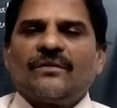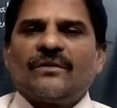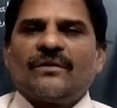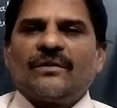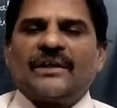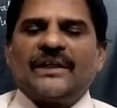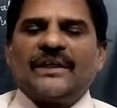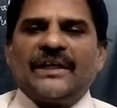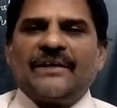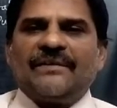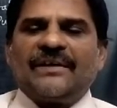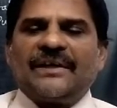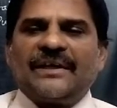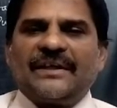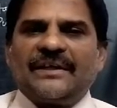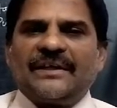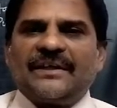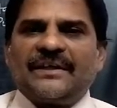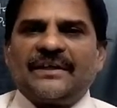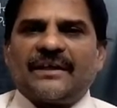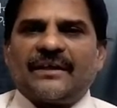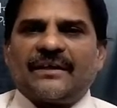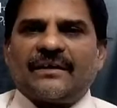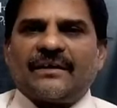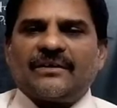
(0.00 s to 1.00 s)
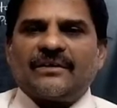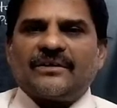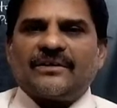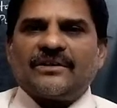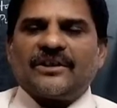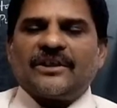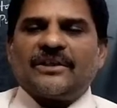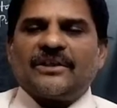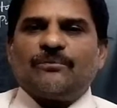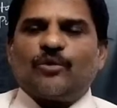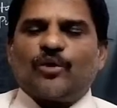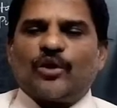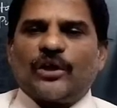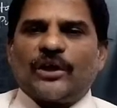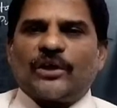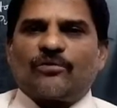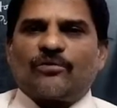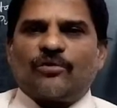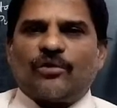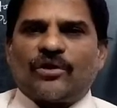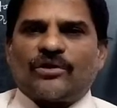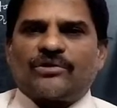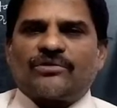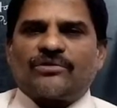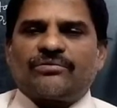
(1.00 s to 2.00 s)
lived in India in Mughal
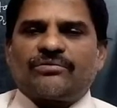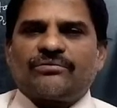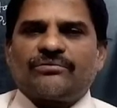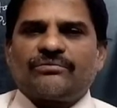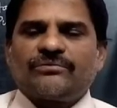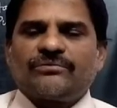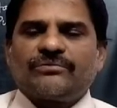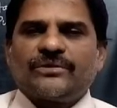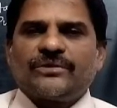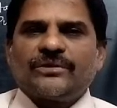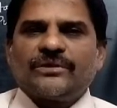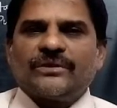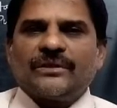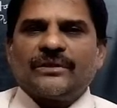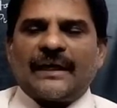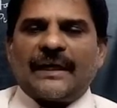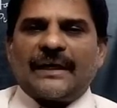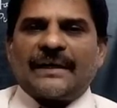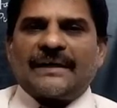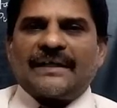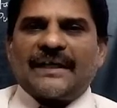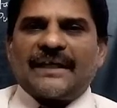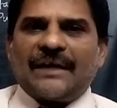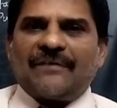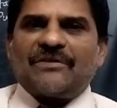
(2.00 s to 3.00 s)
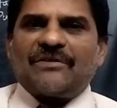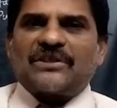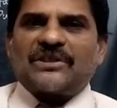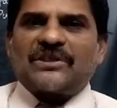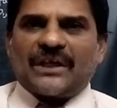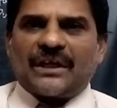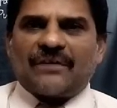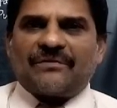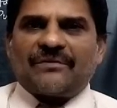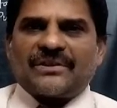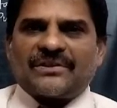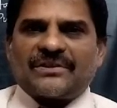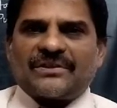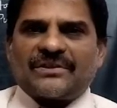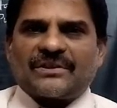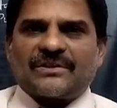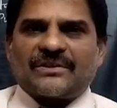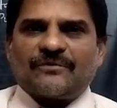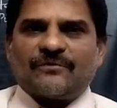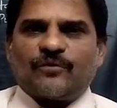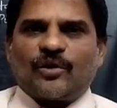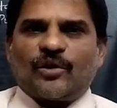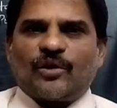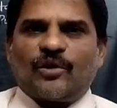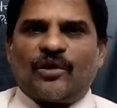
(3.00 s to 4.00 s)
court and gave his services
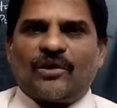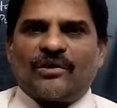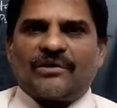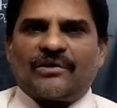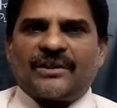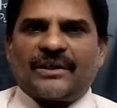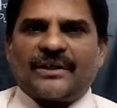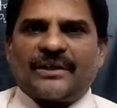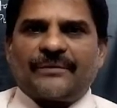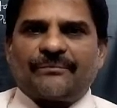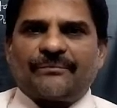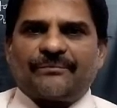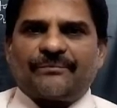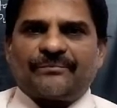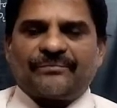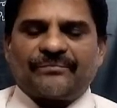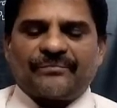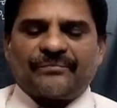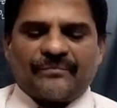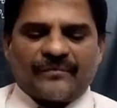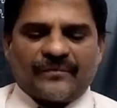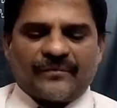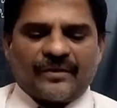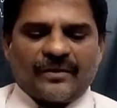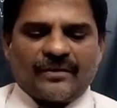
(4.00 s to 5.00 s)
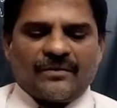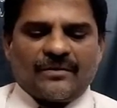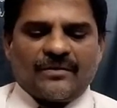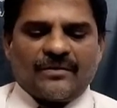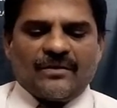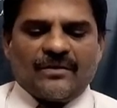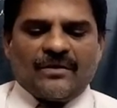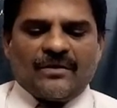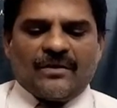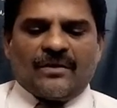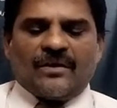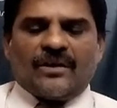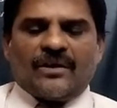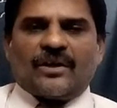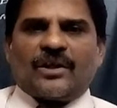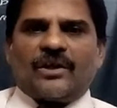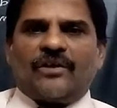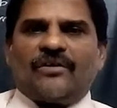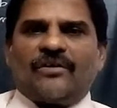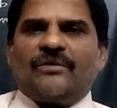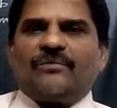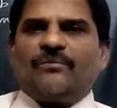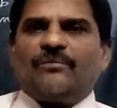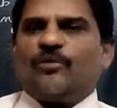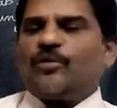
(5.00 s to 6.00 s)
for a long time. Now
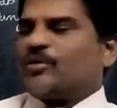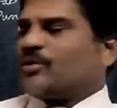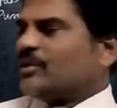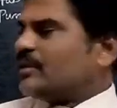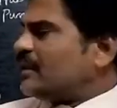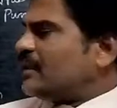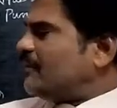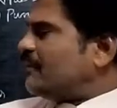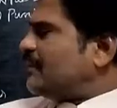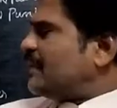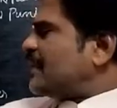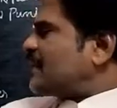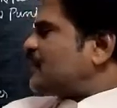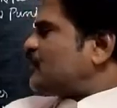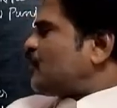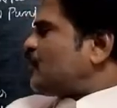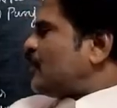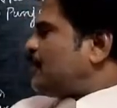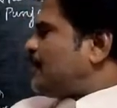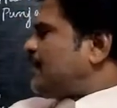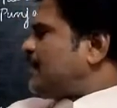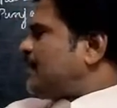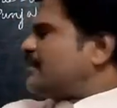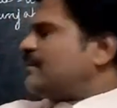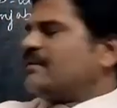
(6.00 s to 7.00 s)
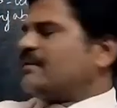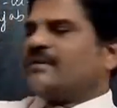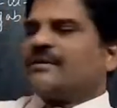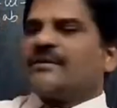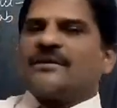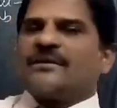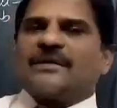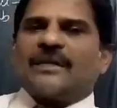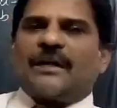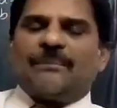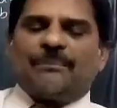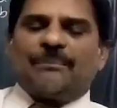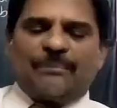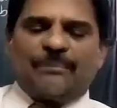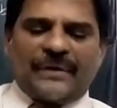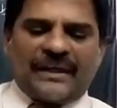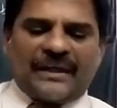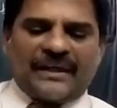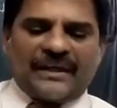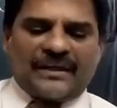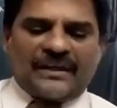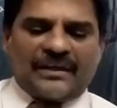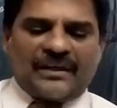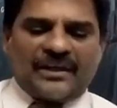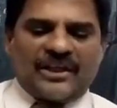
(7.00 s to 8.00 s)
we move to our next topic,
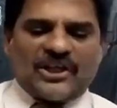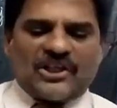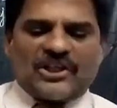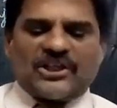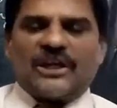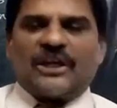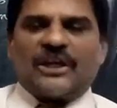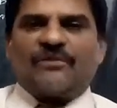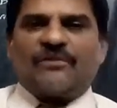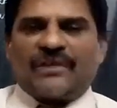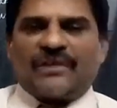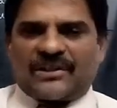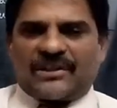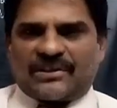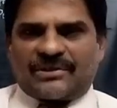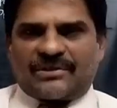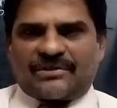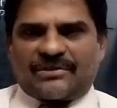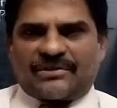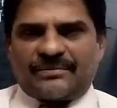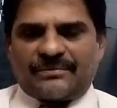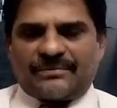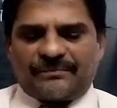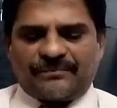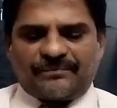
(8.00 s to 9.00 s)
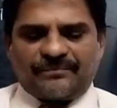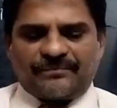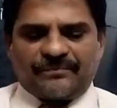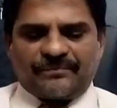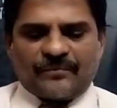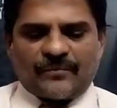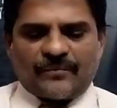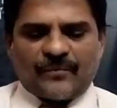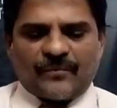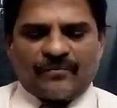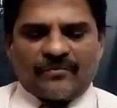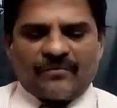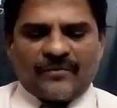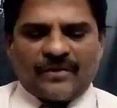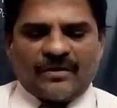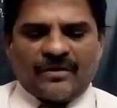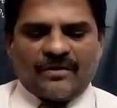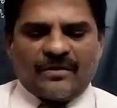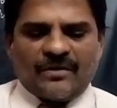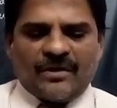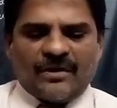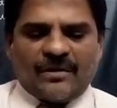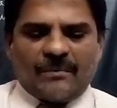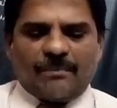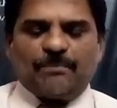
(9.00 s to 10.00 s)
comparing East and West.
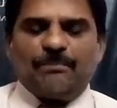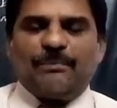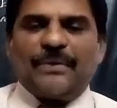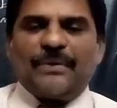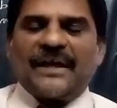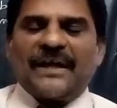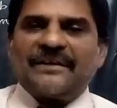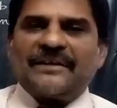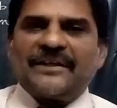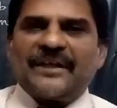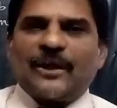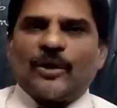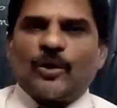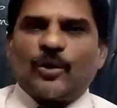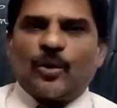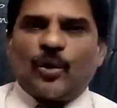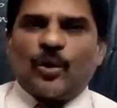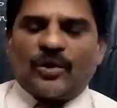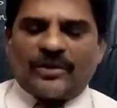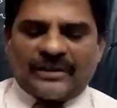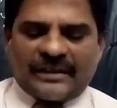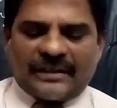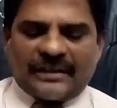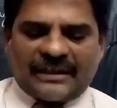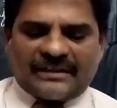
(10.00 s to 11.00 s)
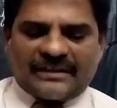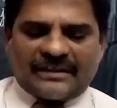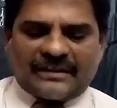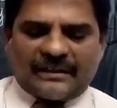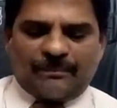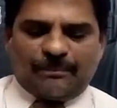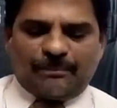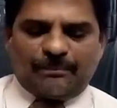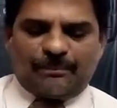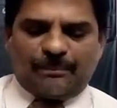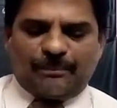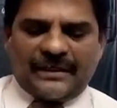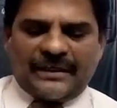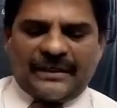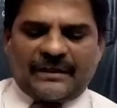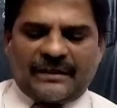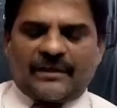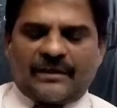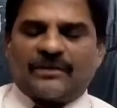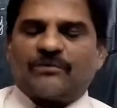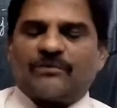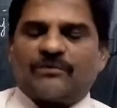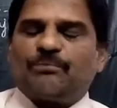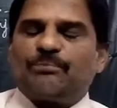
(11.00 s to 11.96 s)
Bernier wrote a comparative